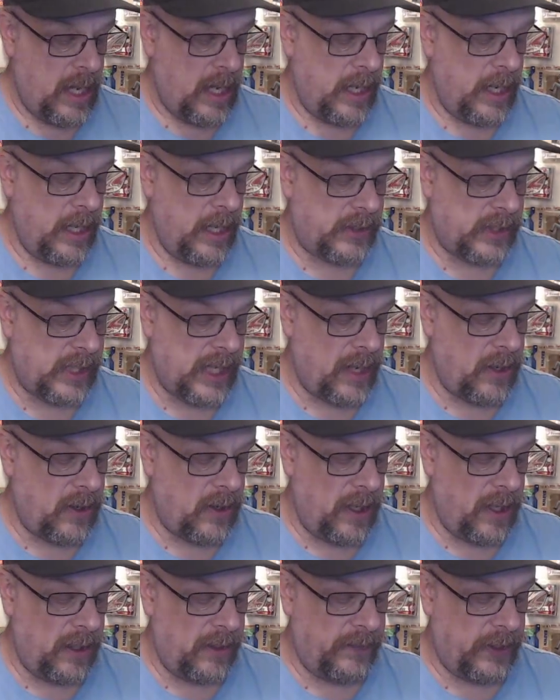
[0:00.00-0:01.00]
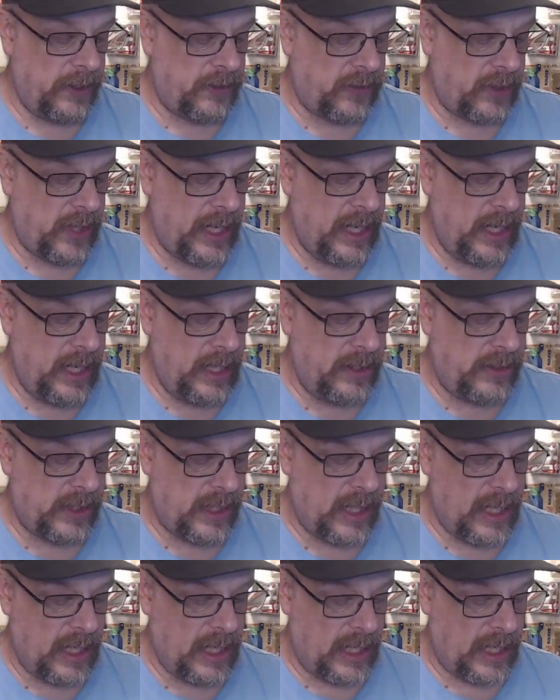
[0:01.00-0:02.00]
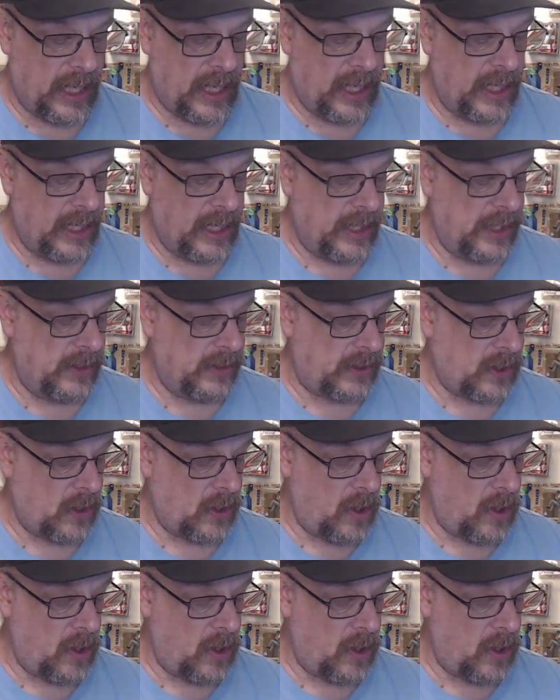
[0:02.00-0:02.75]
It's got all of the trades, and it has